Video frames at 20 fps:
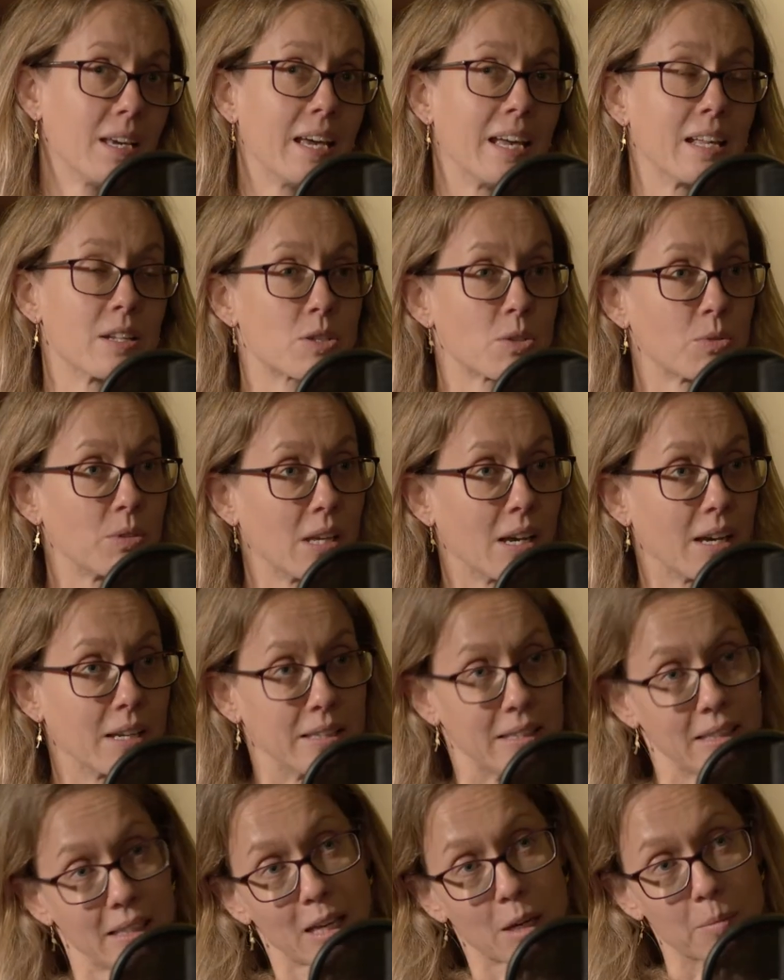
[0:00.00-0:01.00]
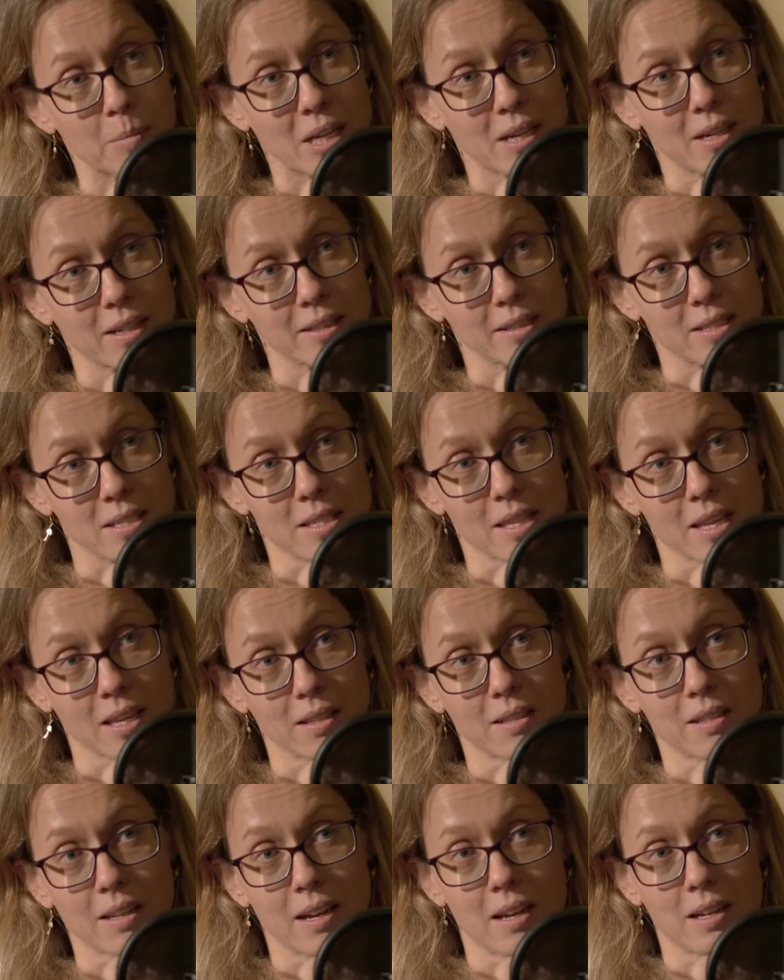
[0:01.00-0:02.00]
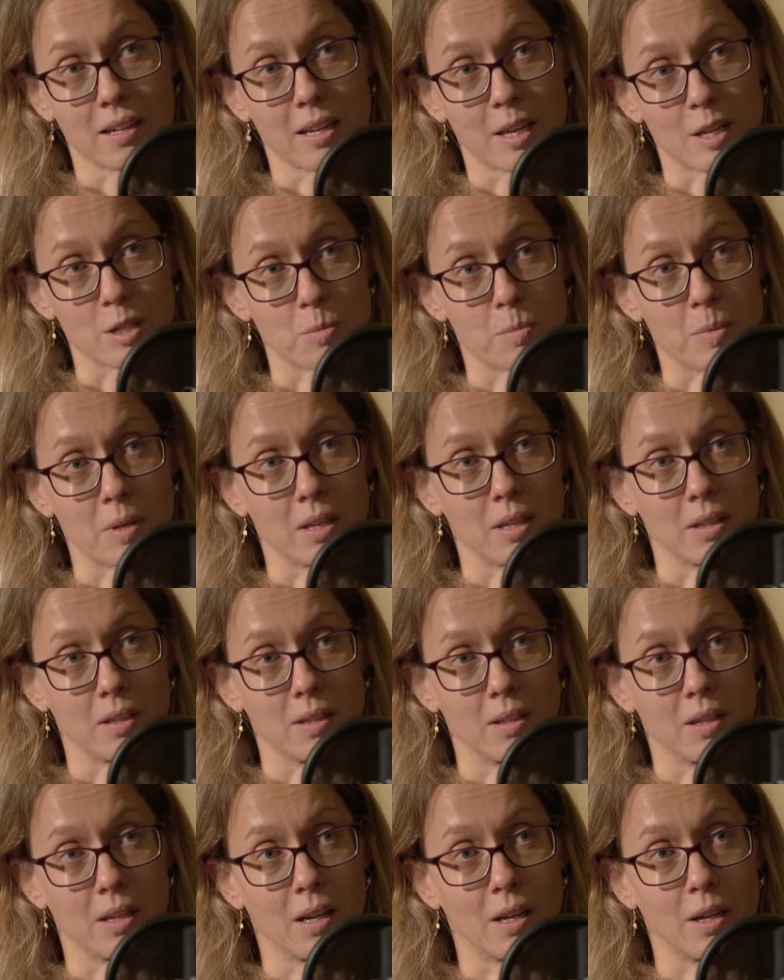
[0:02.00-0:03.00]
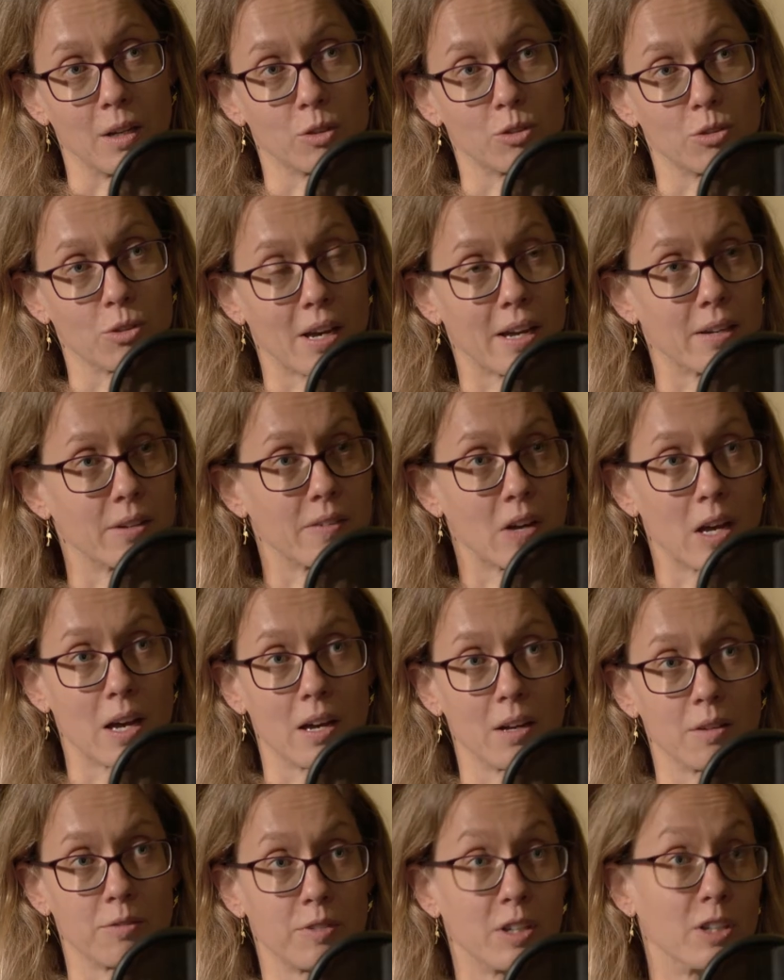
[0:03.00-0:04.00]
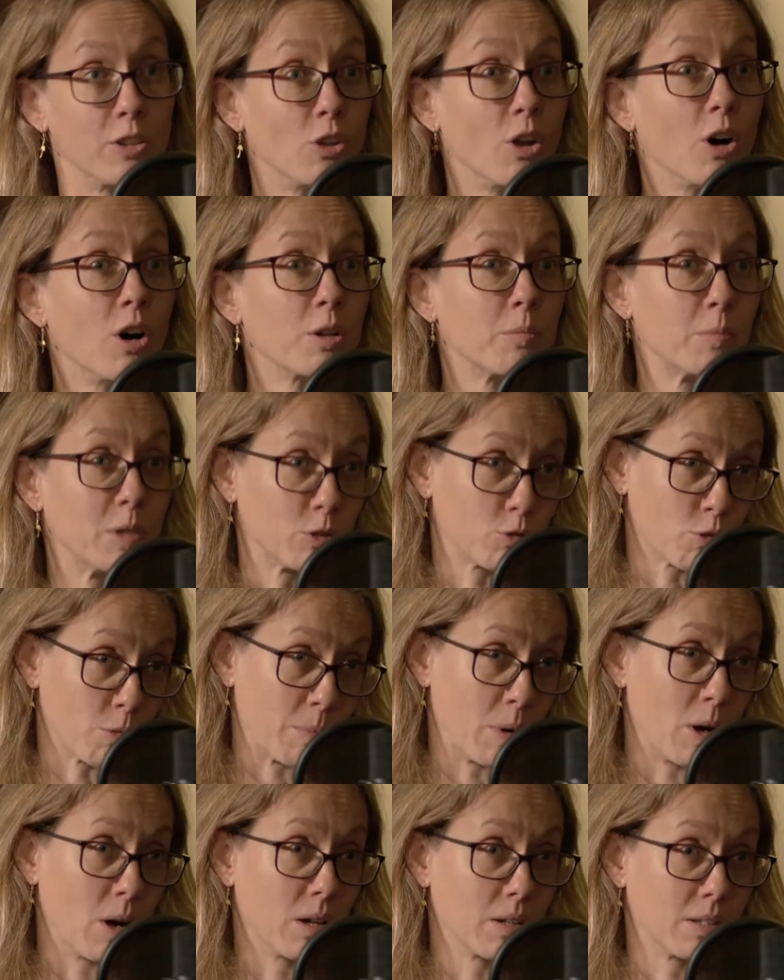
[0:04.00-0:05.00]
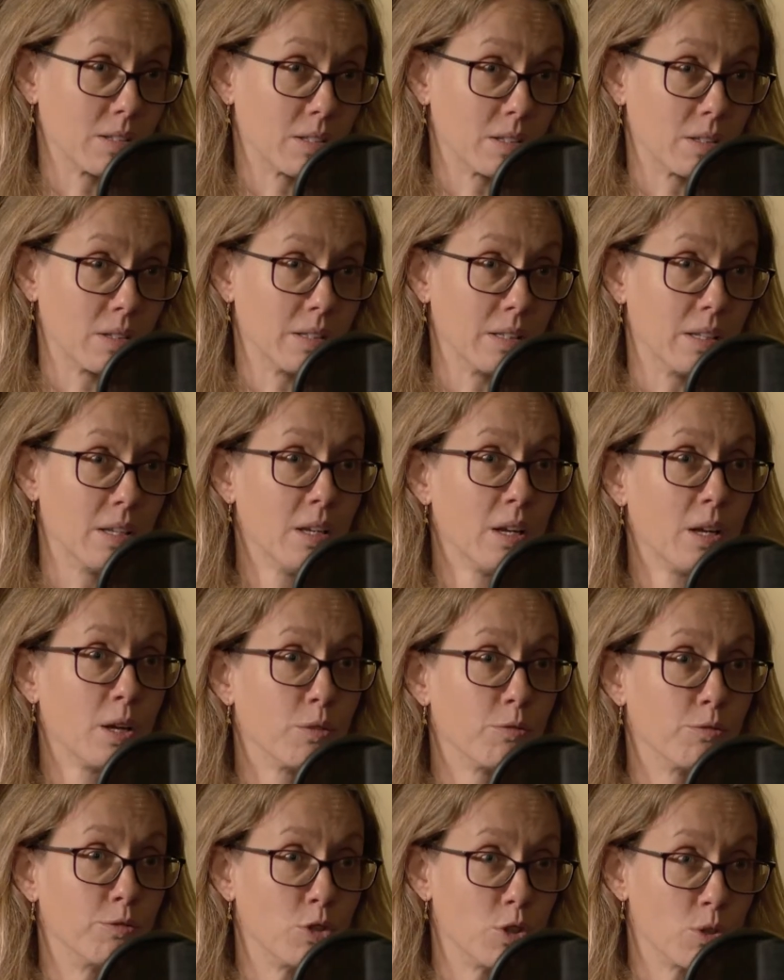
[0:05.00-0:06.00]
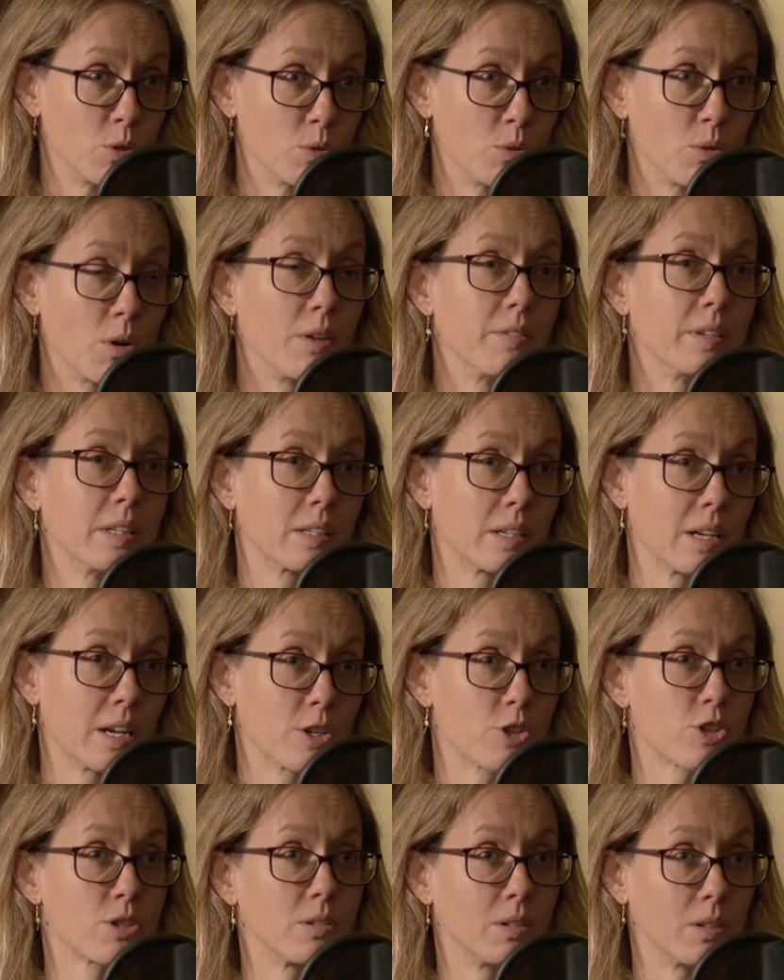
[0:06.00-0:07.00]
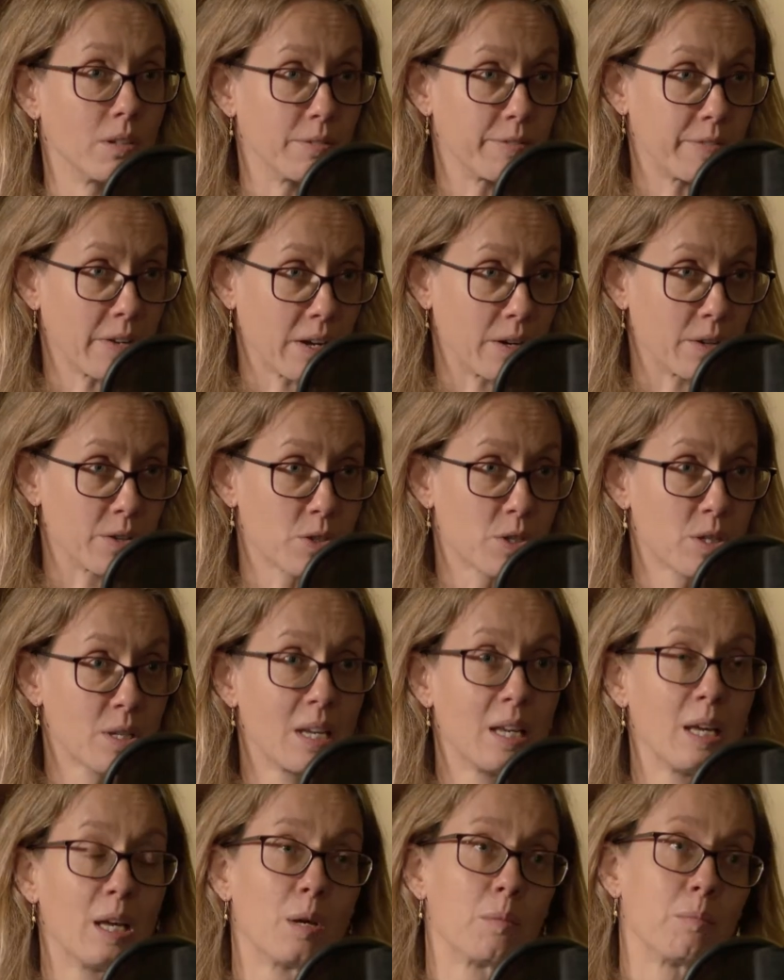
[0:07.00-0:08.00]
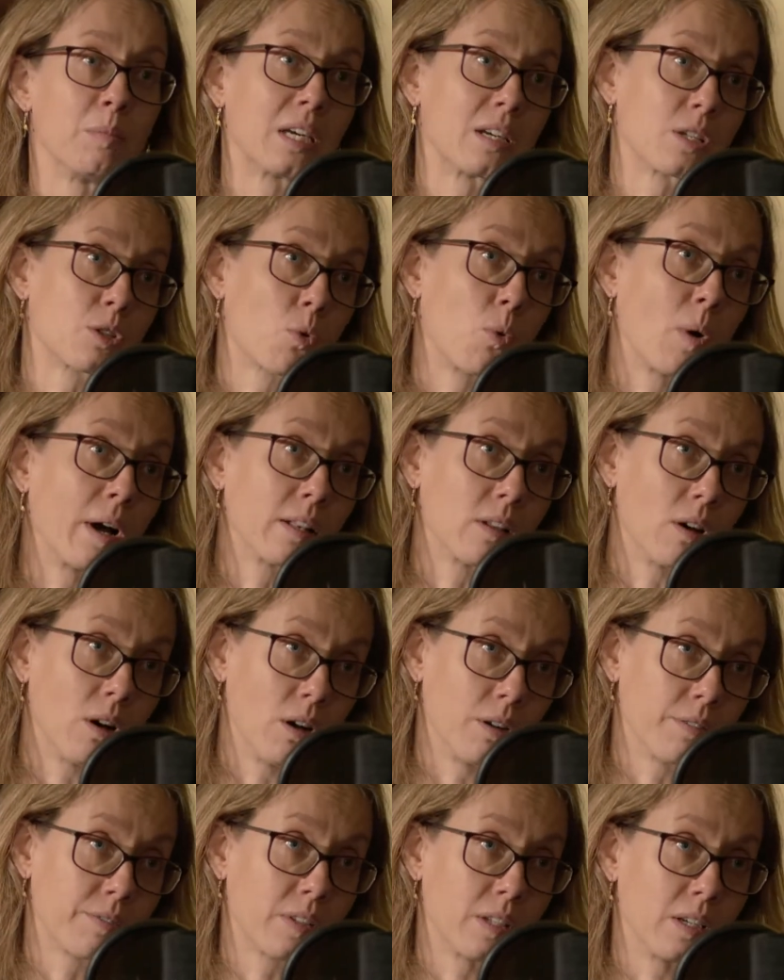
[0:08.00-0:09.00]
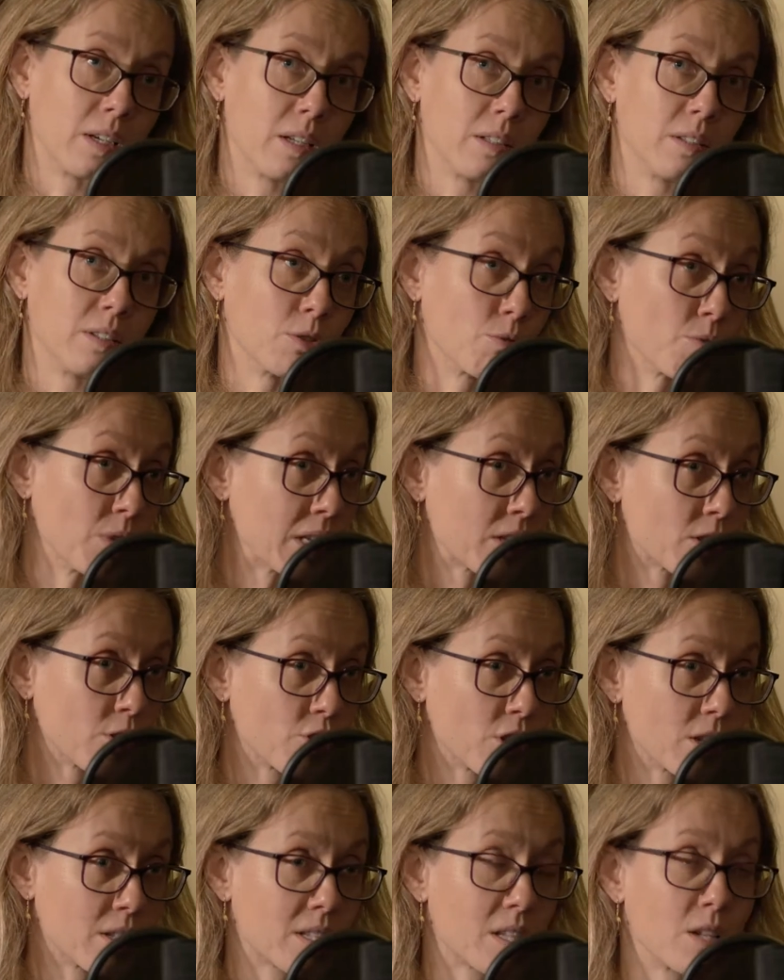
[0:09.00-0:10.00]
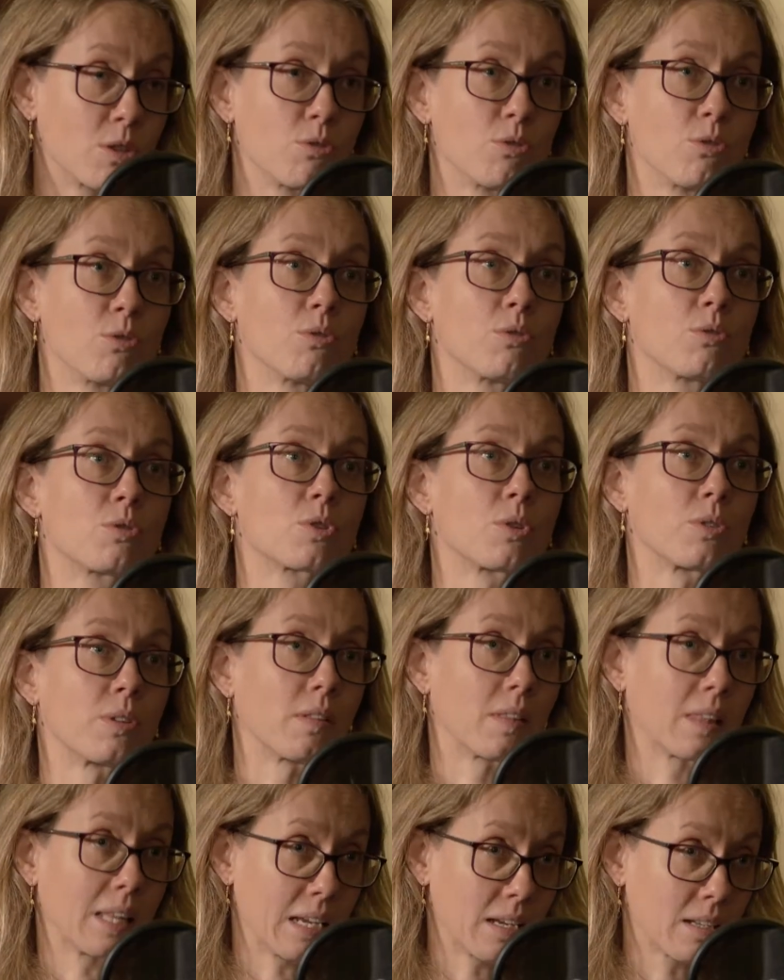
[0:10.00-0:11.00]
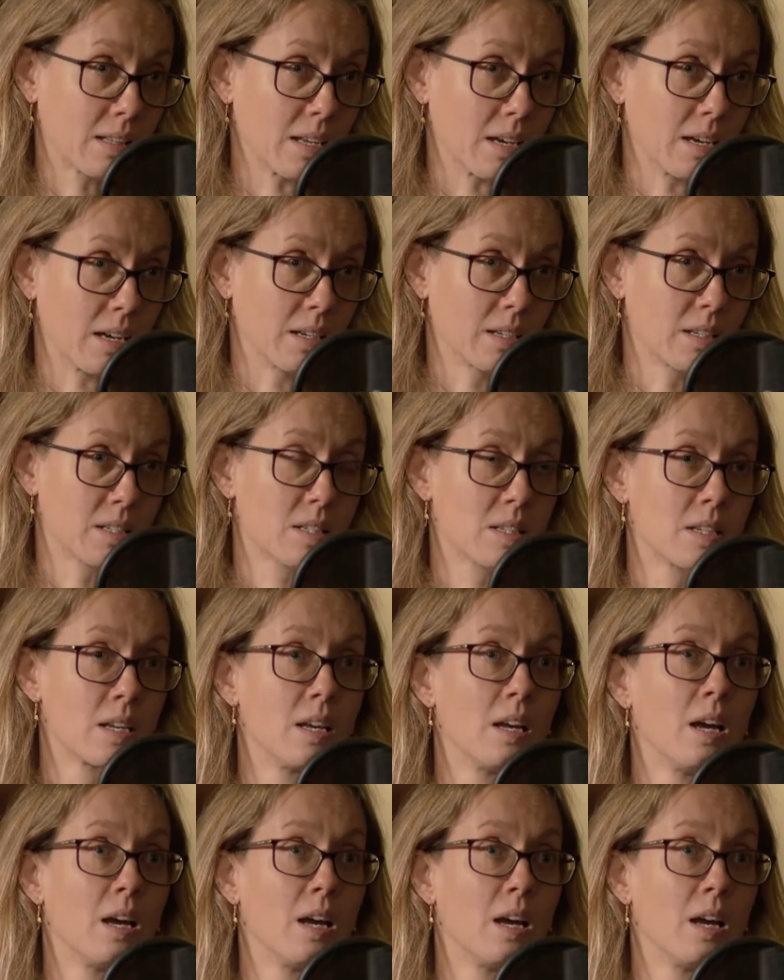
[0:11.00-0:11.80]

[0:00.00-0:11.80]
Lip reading: And so the idea behind this think tank has been to kind of have a non-metropolitan view of international affairs, because quite often the research institutes or the think tanks